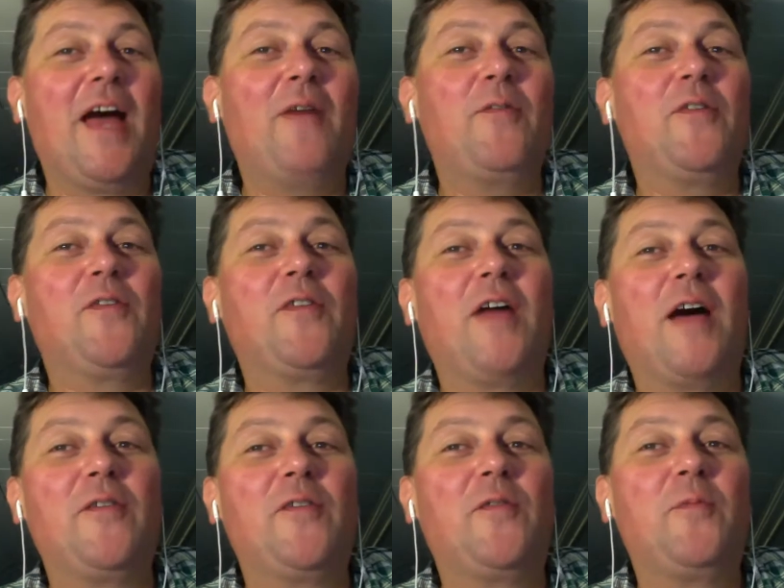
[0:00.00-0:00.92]

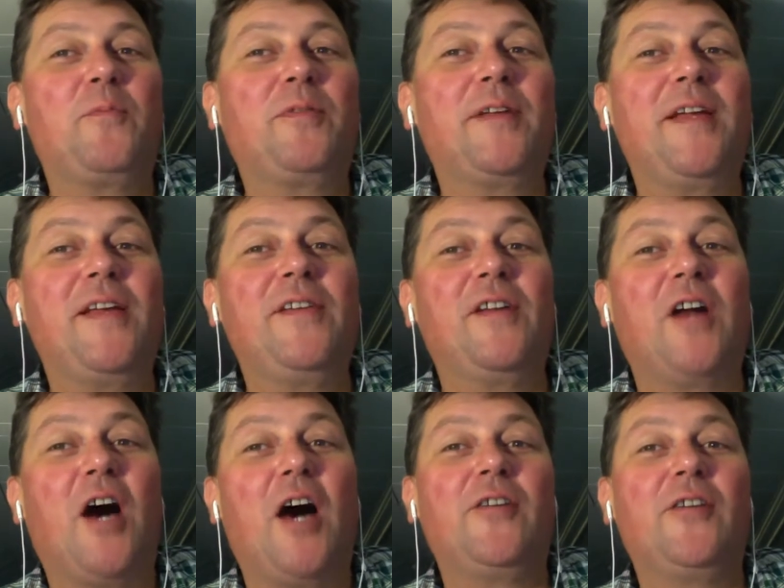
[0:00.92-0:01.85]
was pleased and
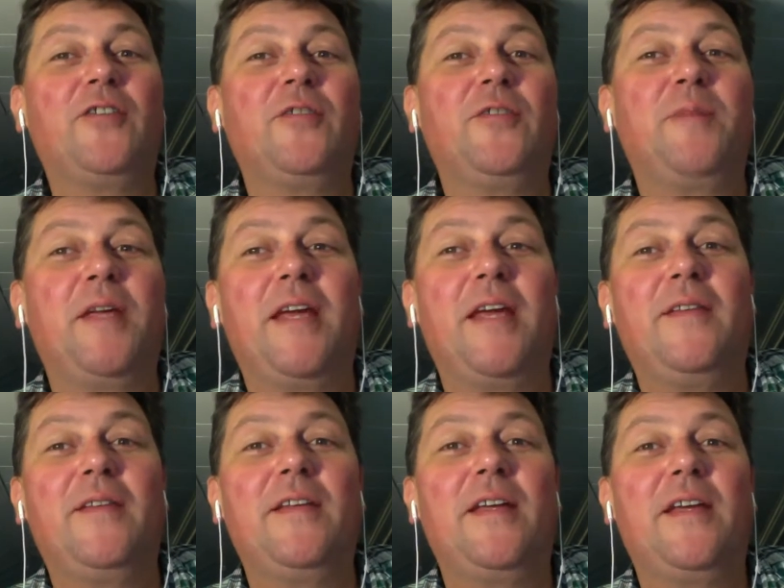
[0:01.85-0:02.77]
honored to be
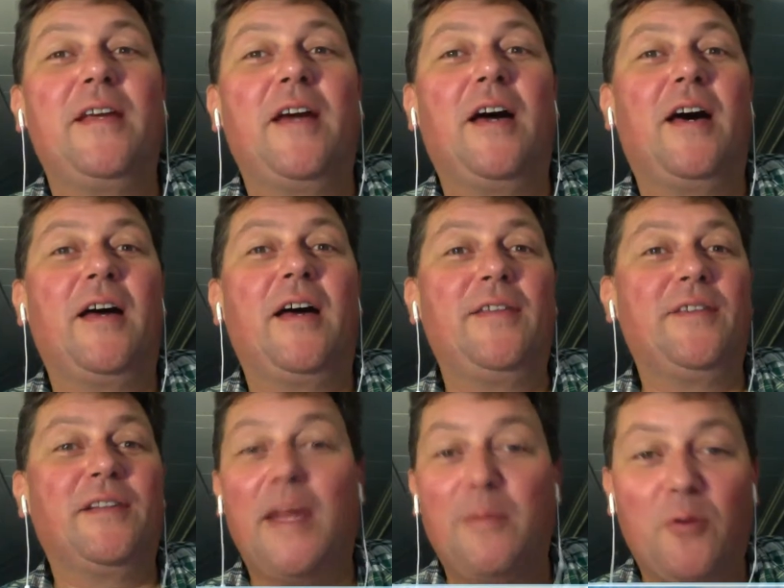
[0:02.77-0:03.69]
in the
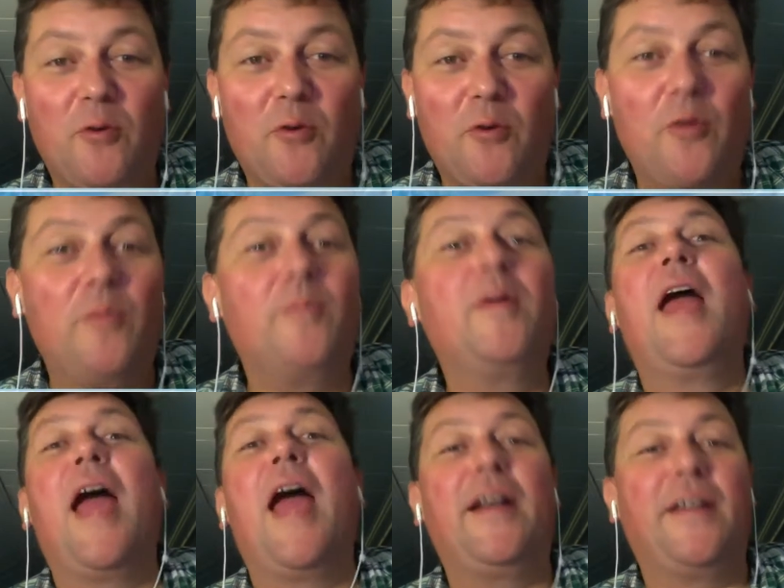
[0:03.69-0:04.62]
labor room
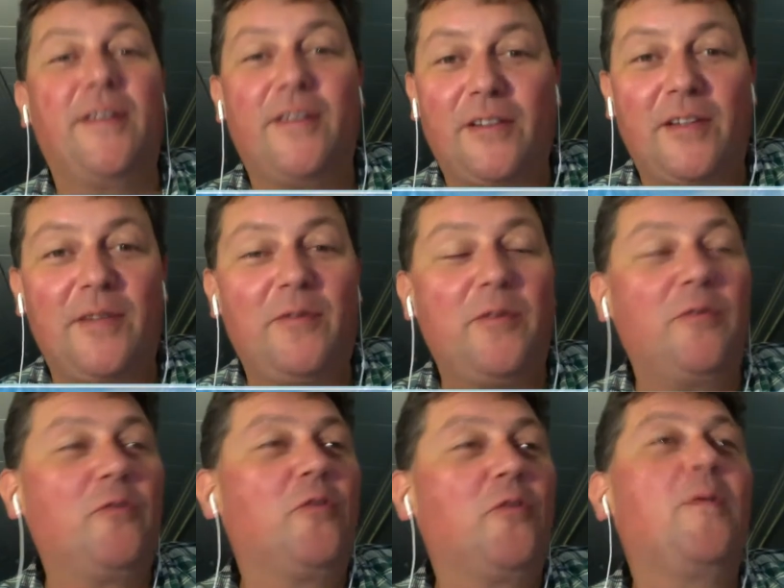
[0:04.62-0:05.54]
and in the delivery
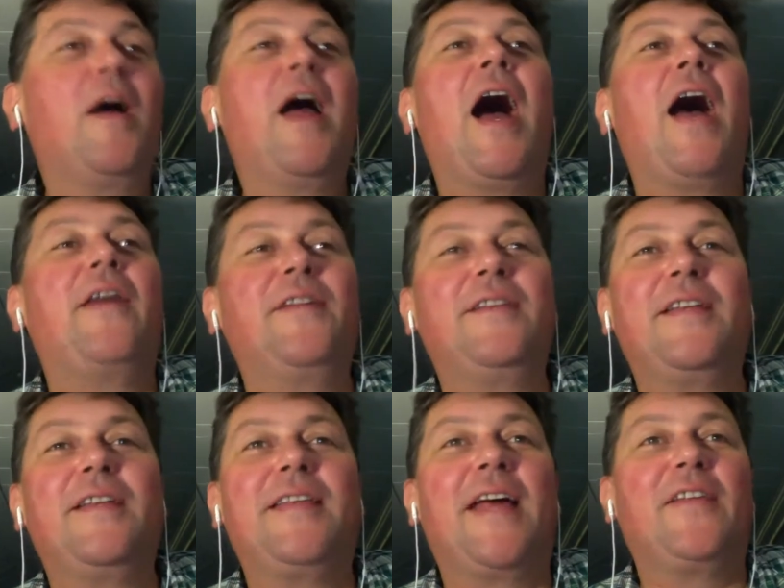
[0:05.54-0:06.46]
room. I think
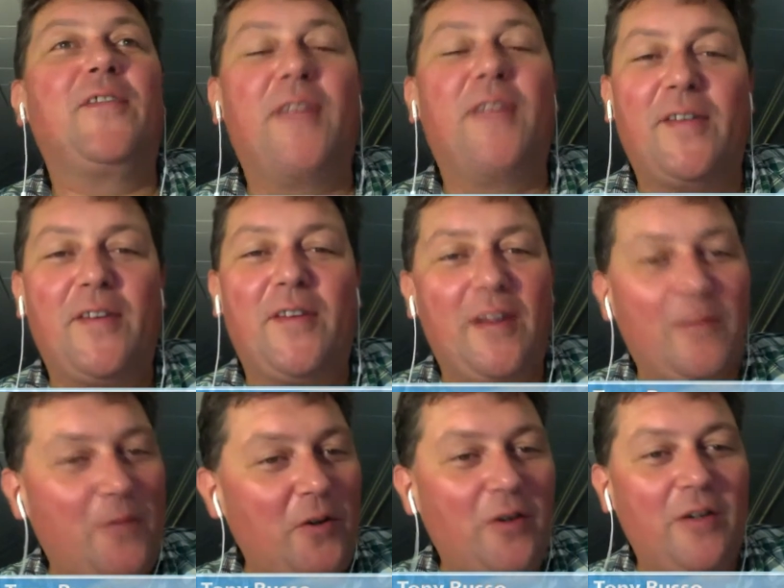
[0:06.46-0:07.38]
that's I
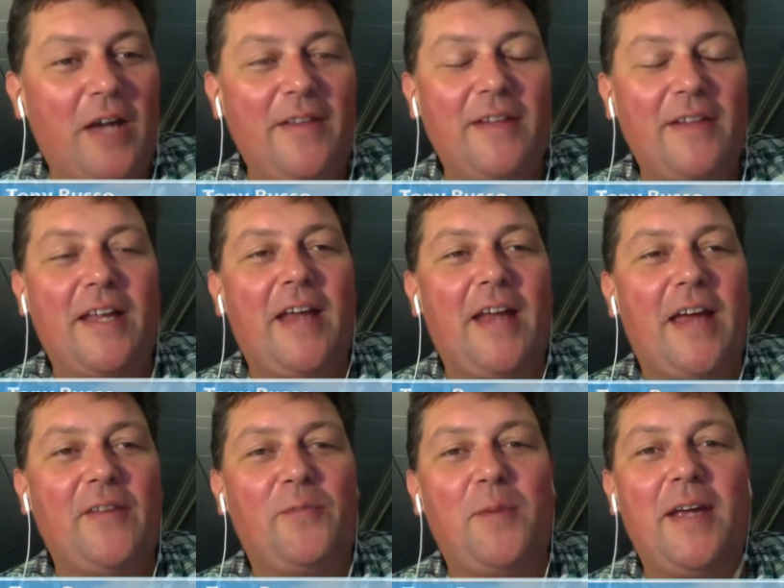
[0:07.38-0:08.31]
think that
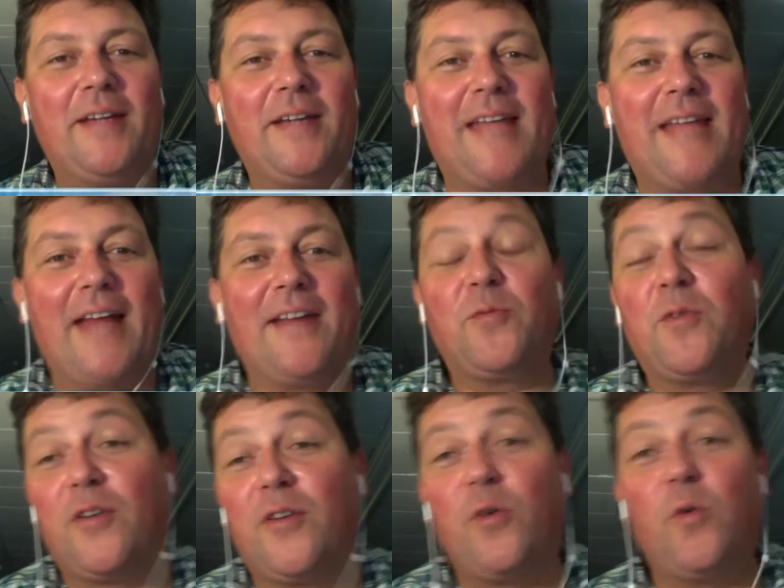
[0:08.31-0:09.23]
as being a dad, that's
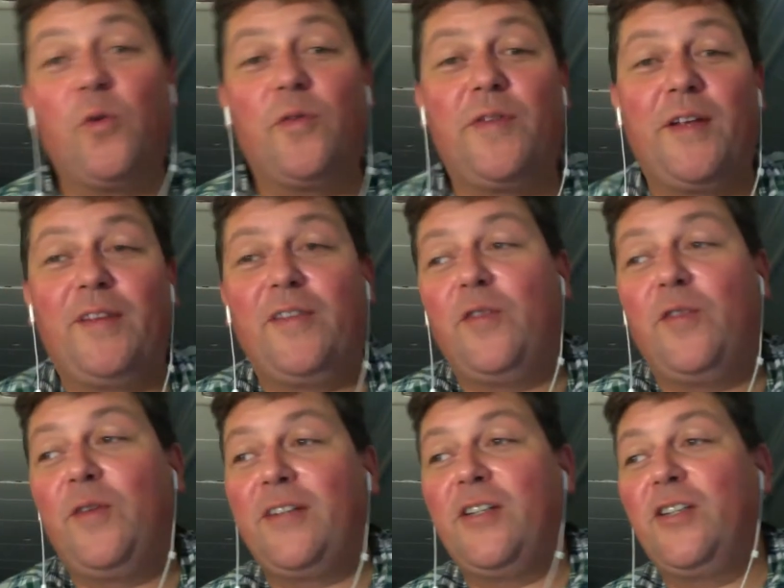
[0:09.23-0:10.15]
one of the cool things that you
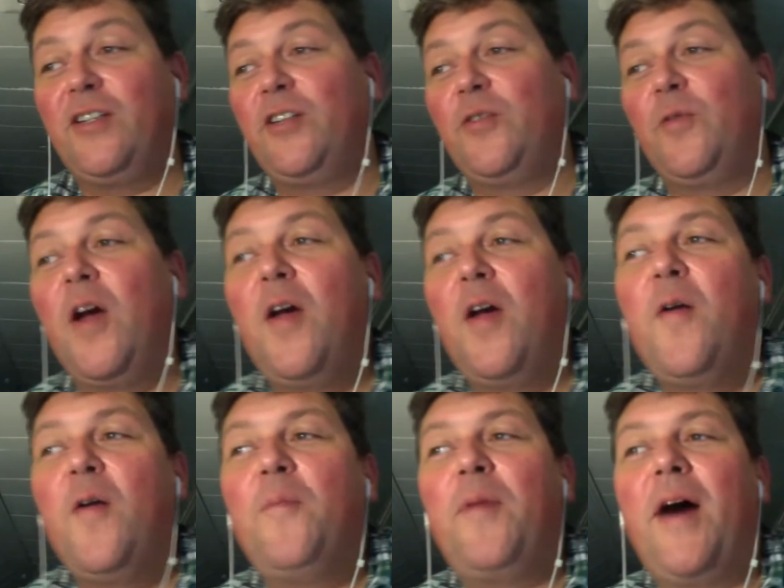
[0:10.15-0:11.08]
get to do.
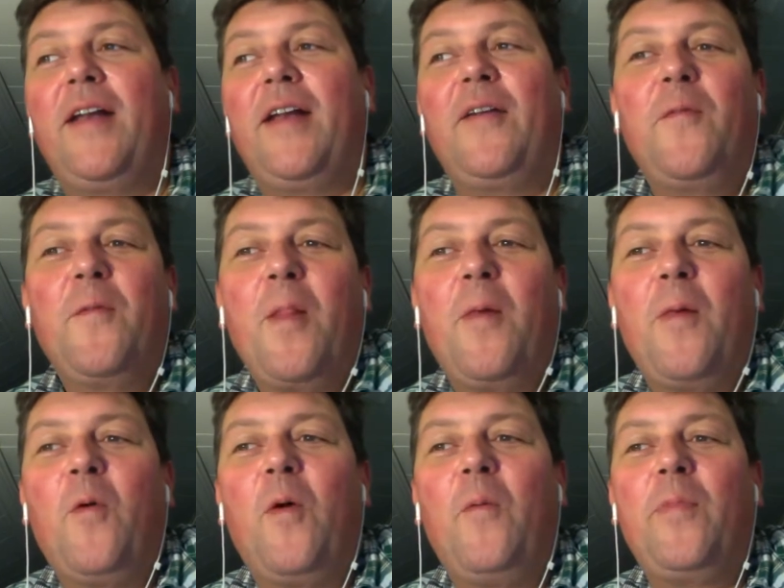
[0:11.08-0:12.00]
But
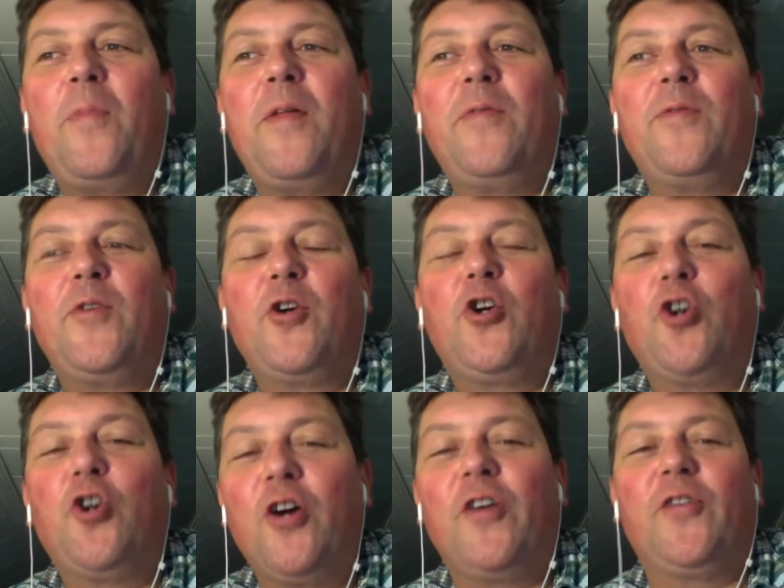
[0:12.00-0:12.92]
the
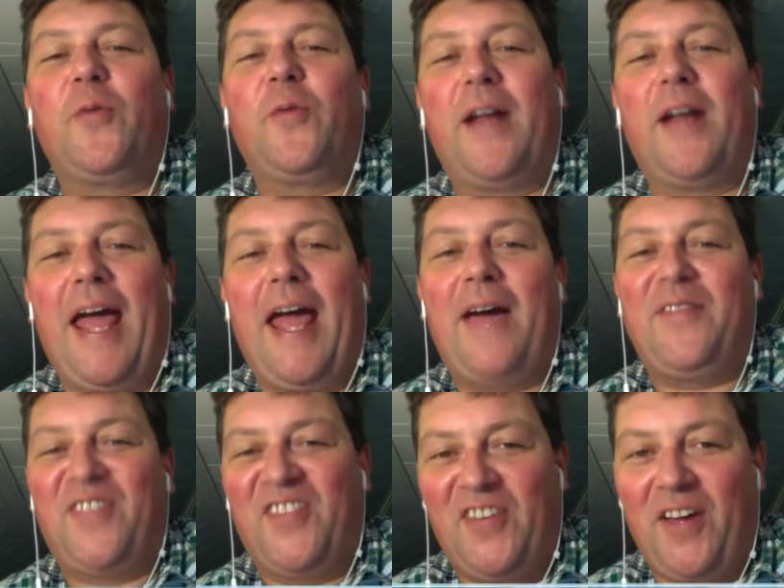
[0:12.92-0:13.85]
girls want to have
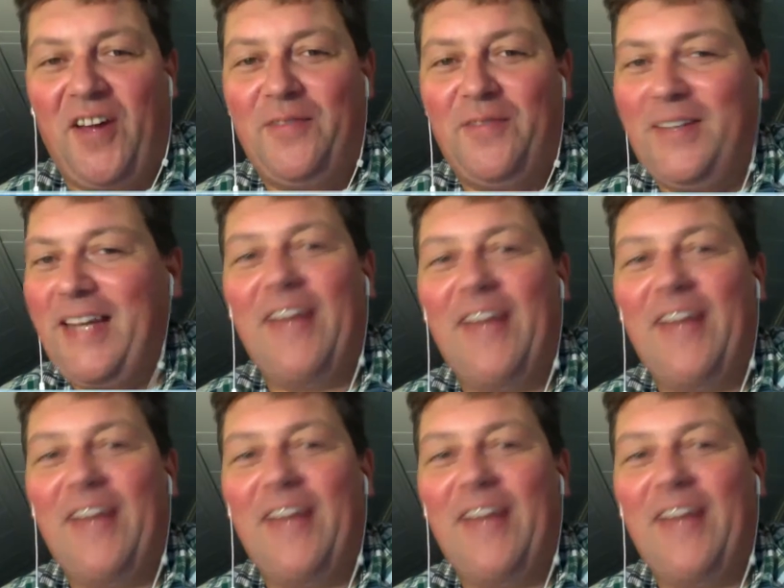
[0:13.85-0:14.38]
the stuff. The guys